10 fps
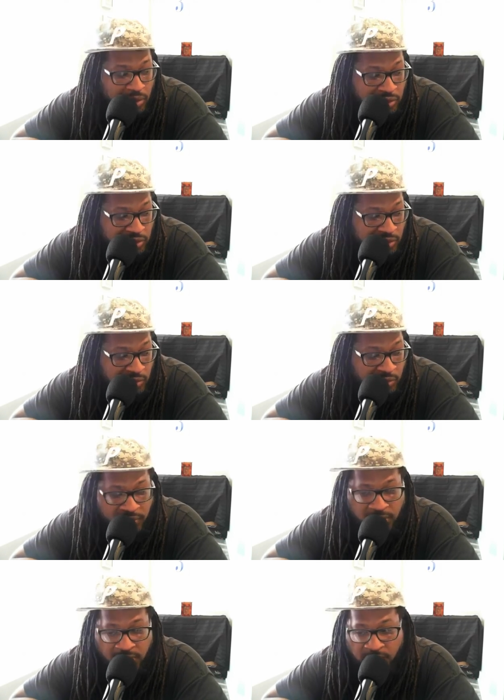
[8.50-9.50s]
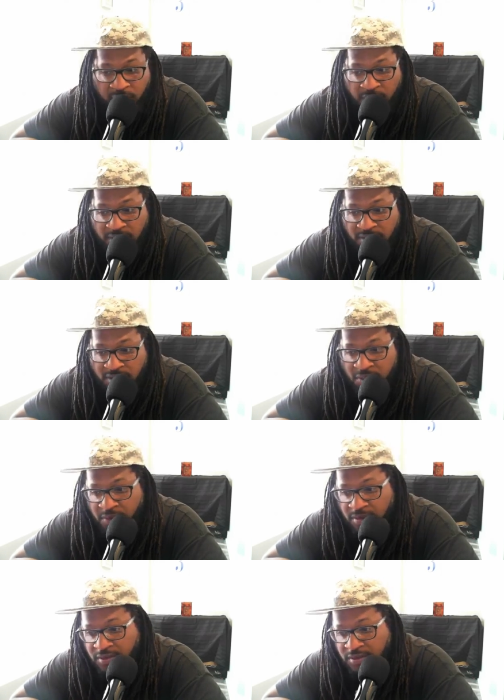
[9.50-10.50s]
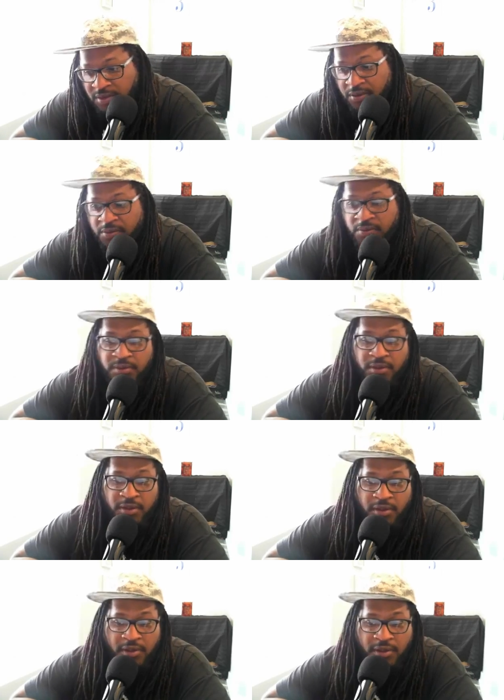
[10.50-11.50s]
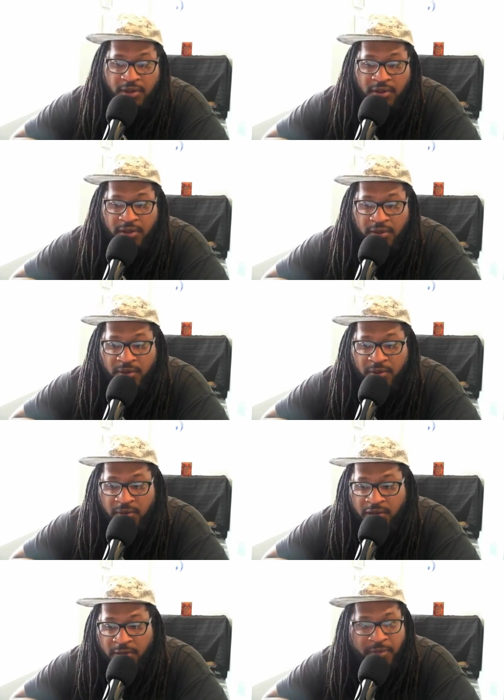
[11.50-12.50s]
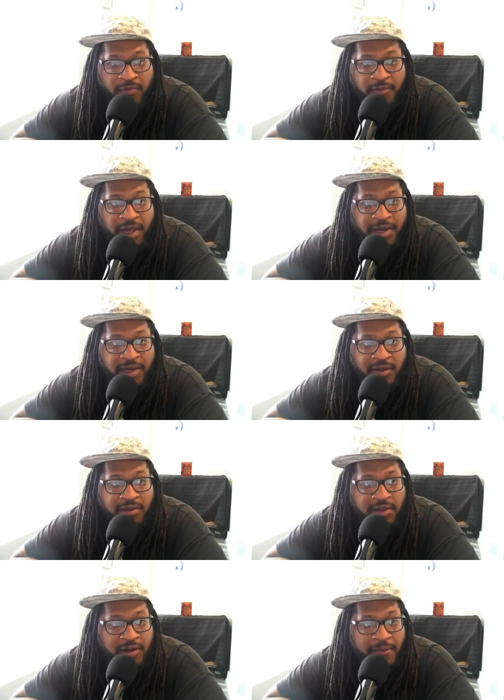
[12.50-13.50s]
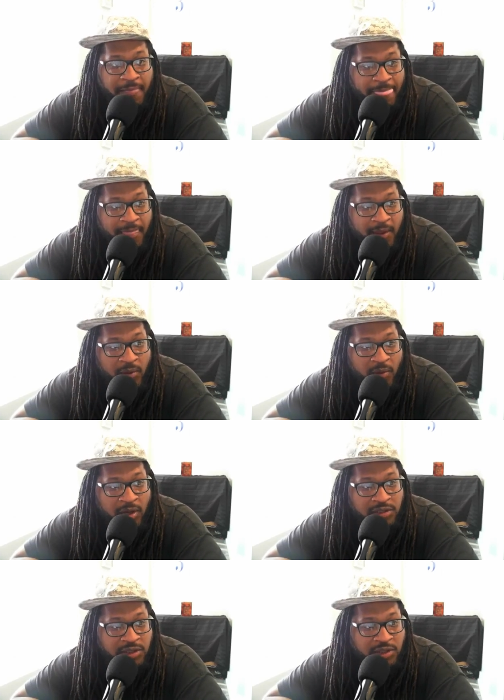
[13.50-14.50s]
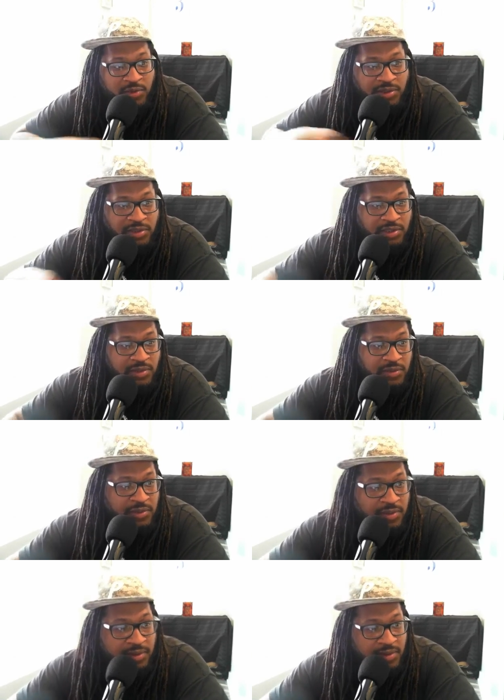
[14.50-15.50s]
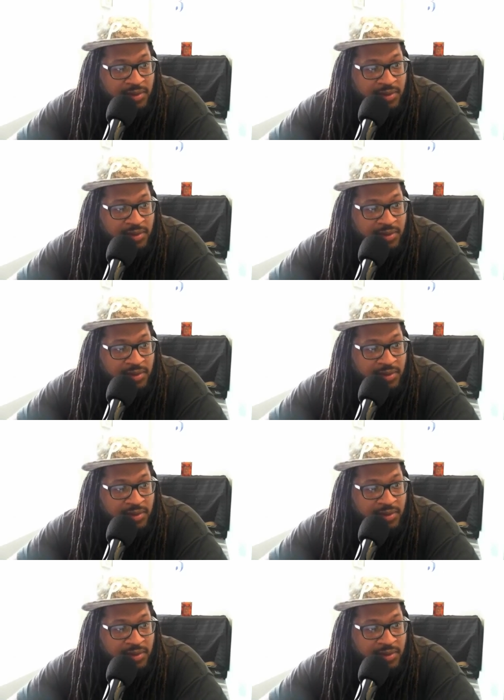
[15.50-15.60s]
One, two, one, two, one, two, one, two. What up, everybody out there? One, two, one, two.